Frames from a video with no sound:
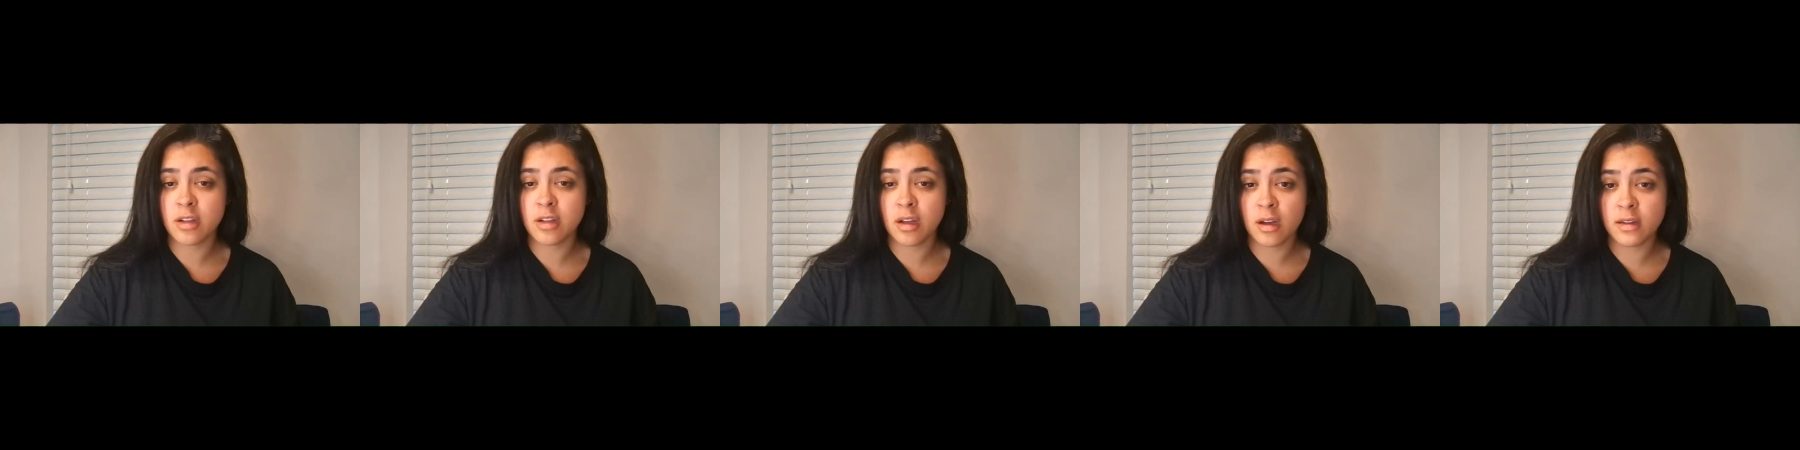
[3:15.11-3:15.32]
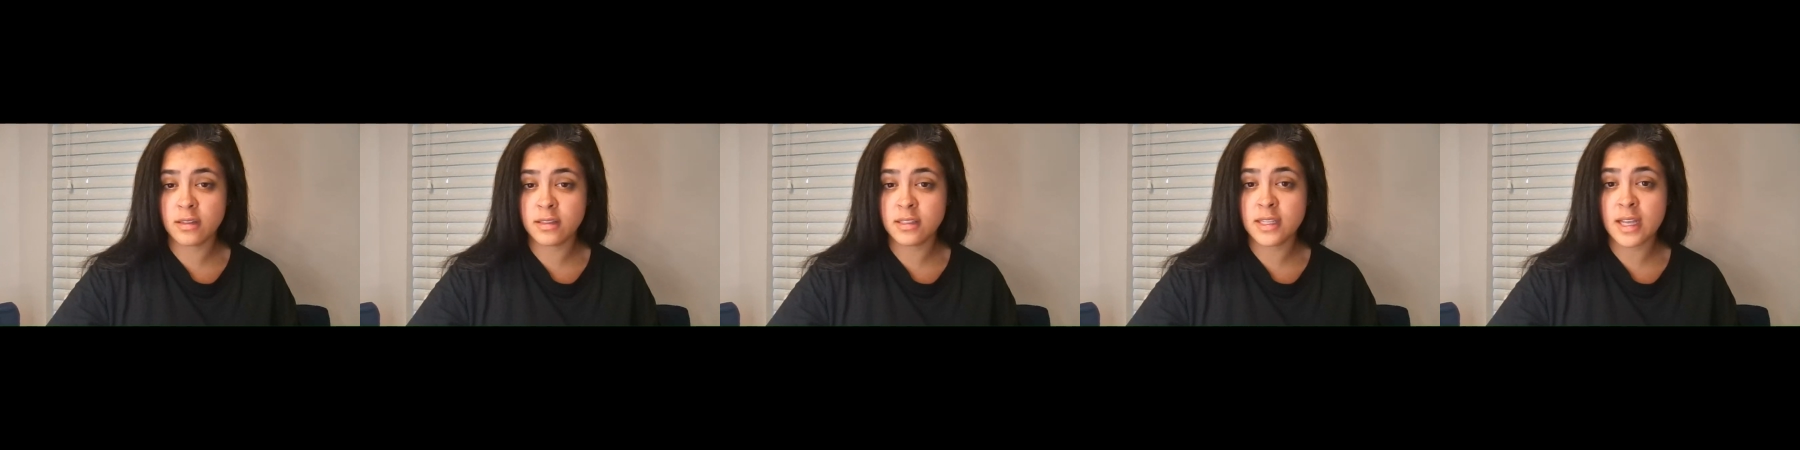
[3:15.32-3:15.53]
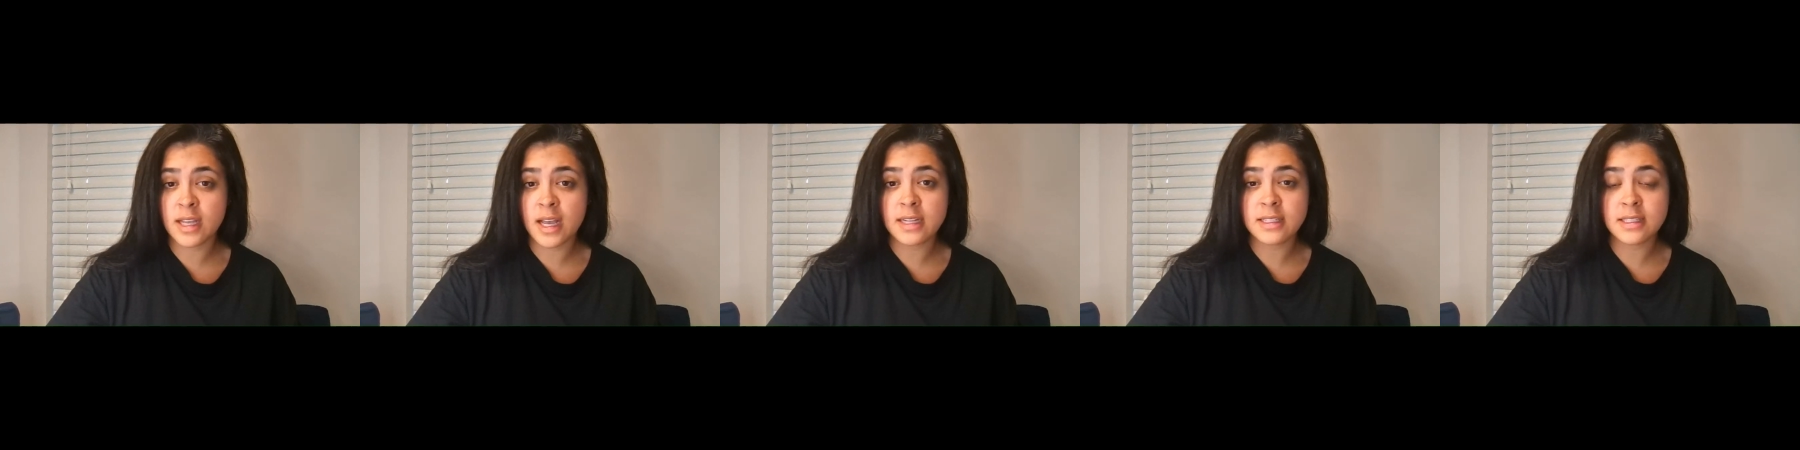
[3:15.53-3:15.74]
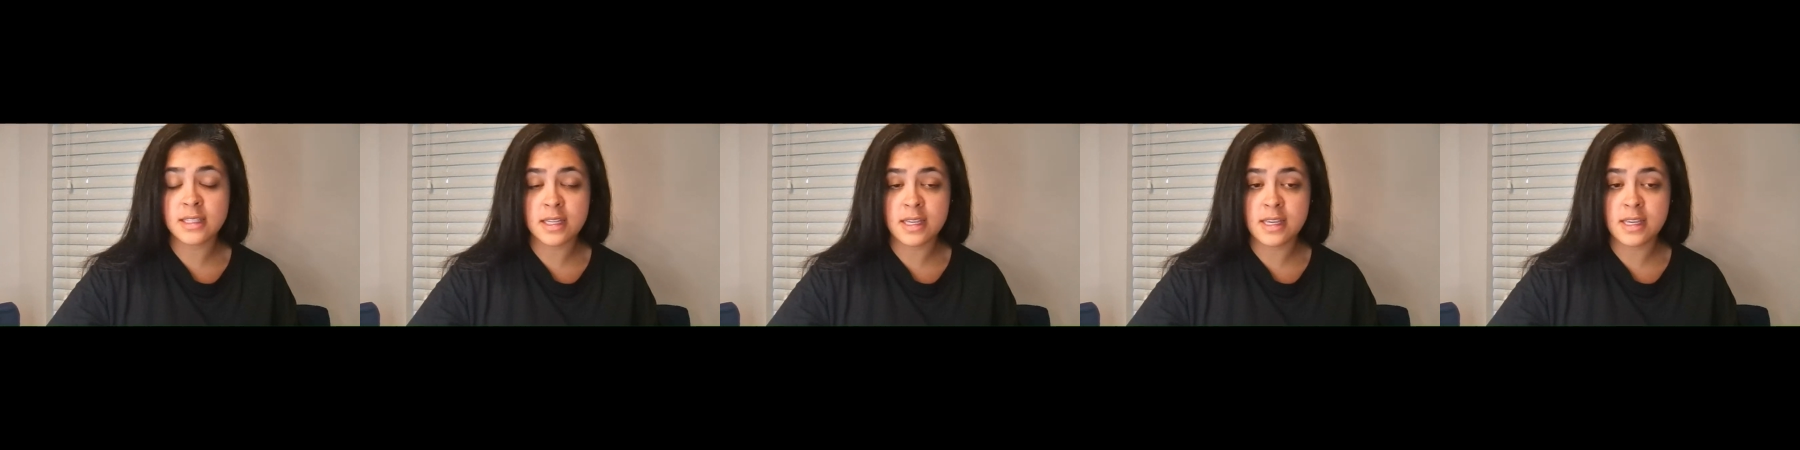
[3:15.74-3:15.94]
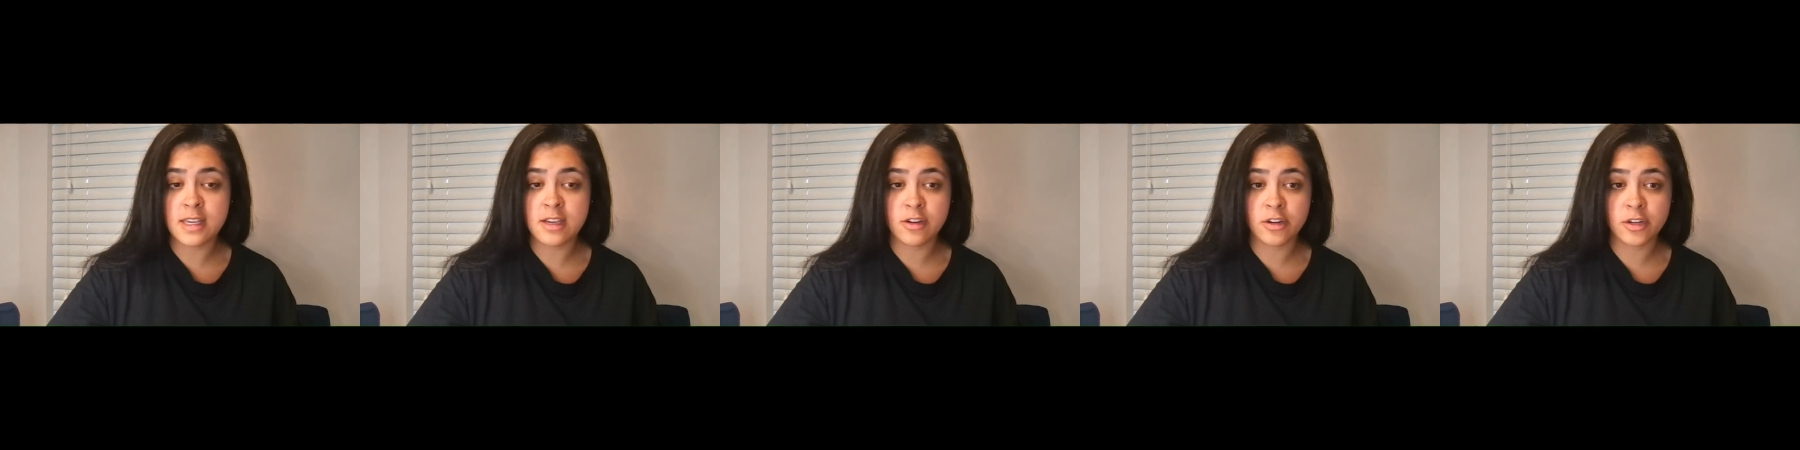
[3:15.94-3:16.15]
contact,
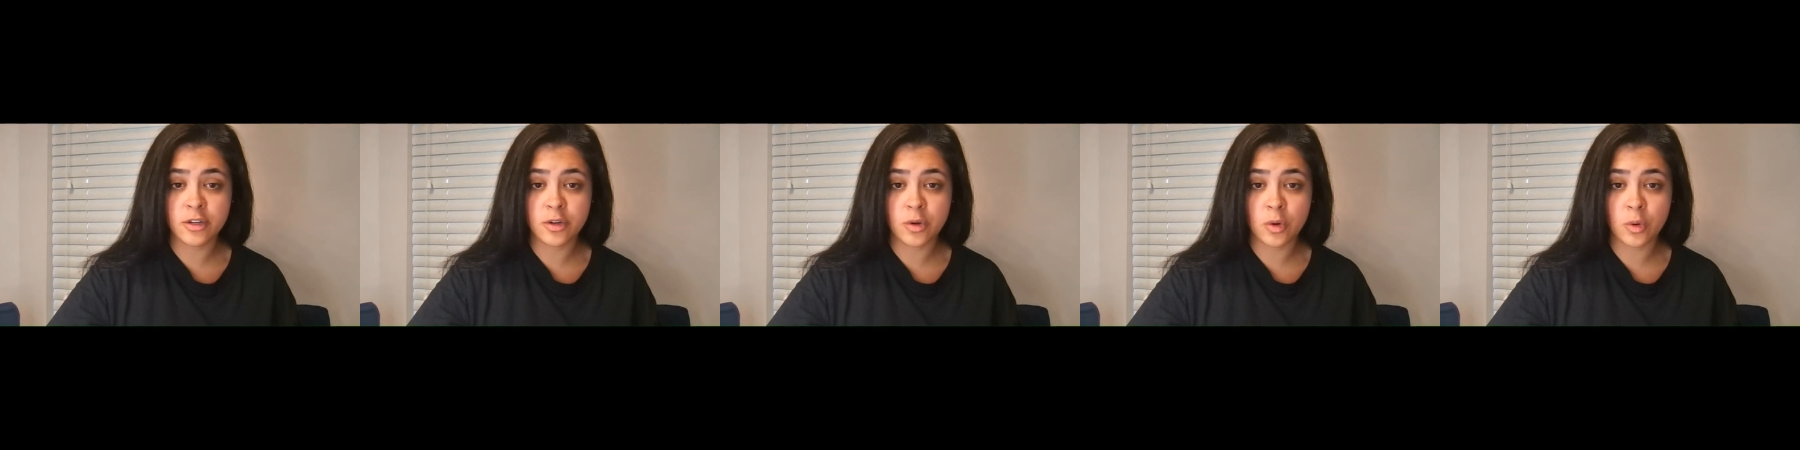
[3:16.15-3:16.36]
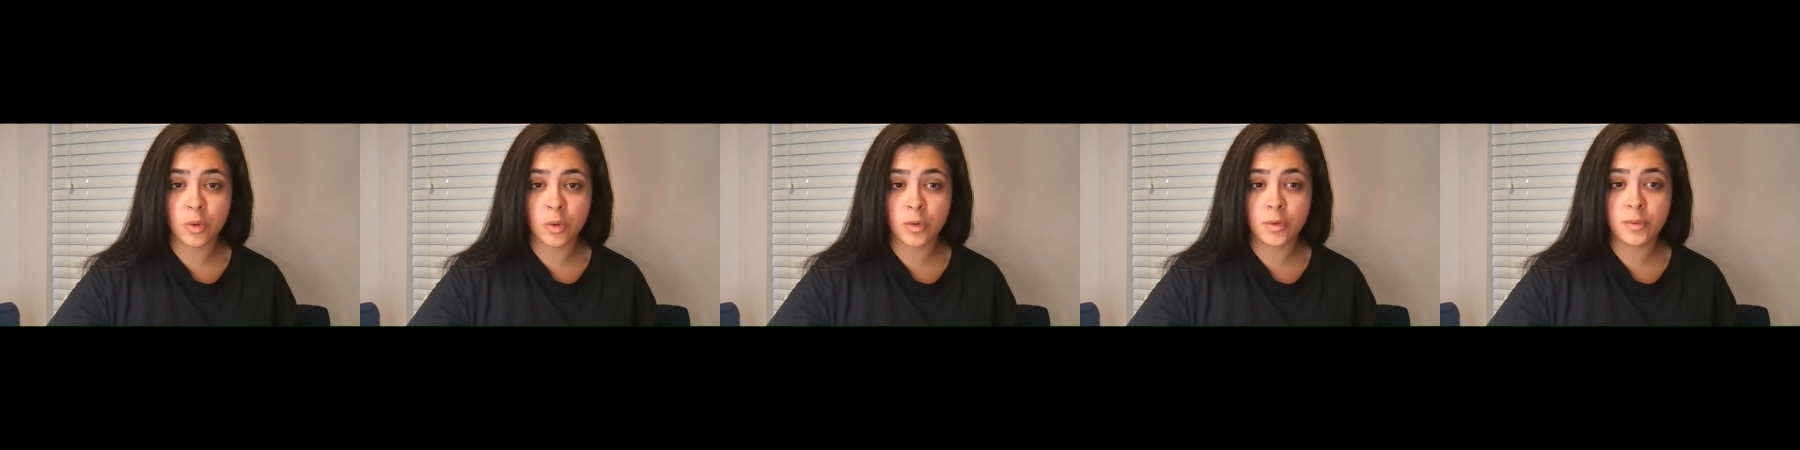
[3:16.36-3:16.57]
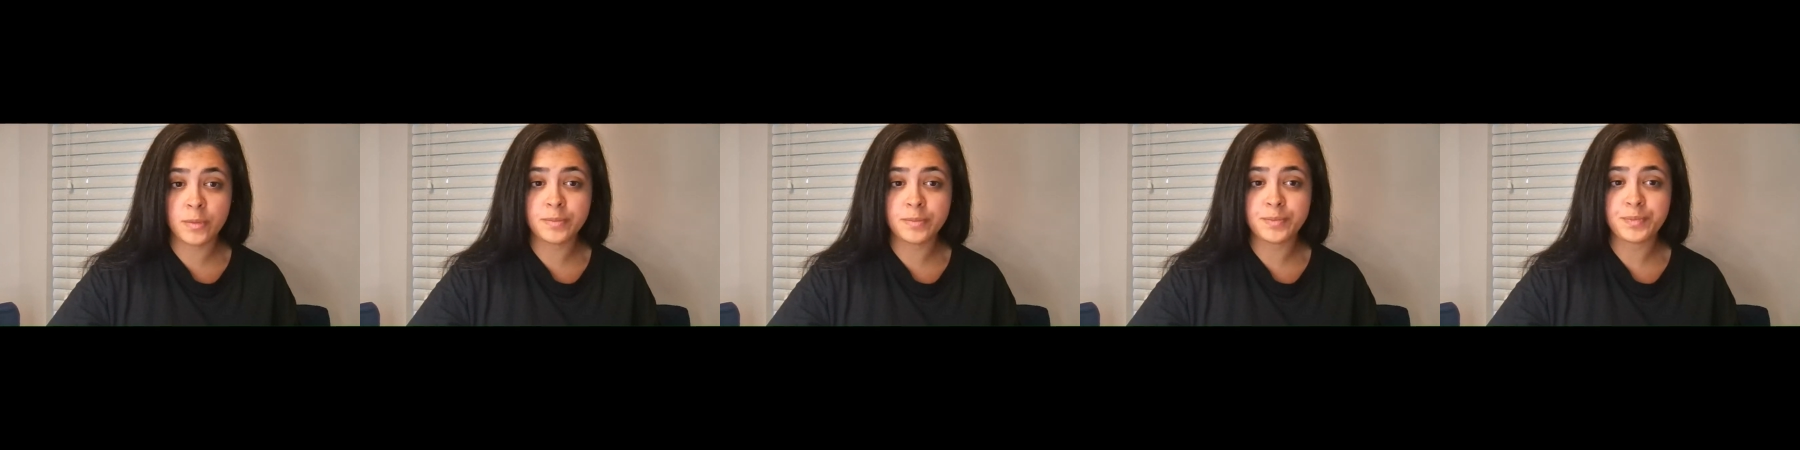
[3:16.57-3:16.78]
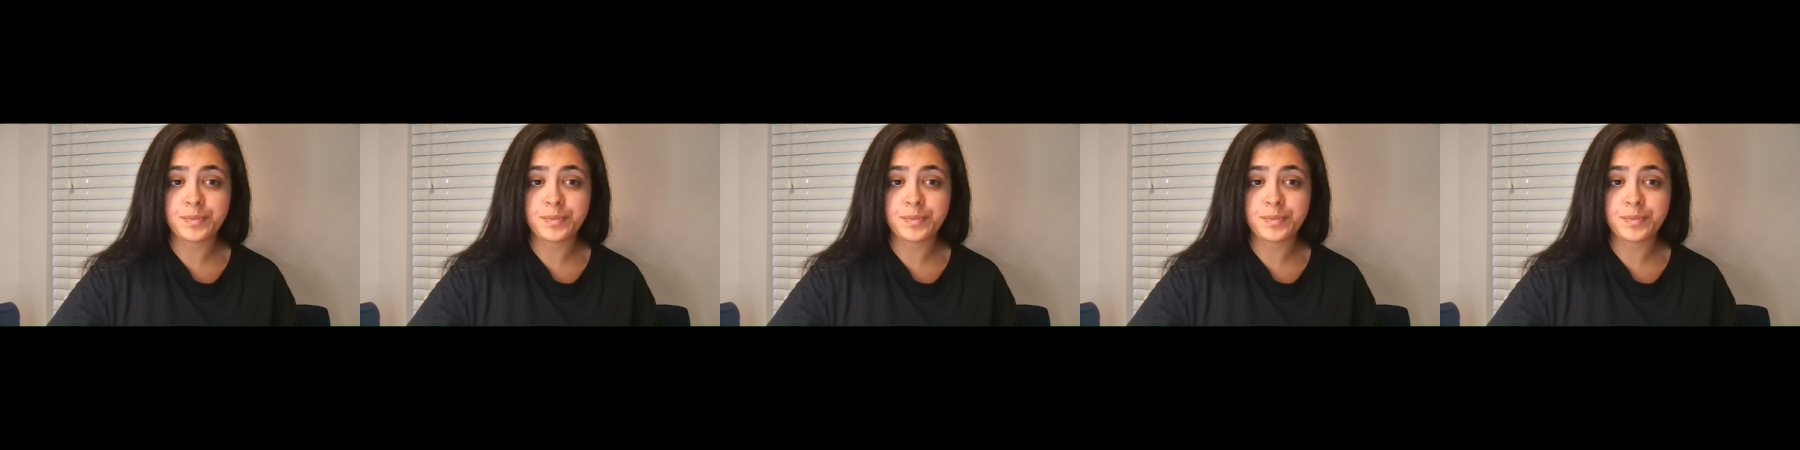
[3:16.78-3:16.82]
heat, or cold.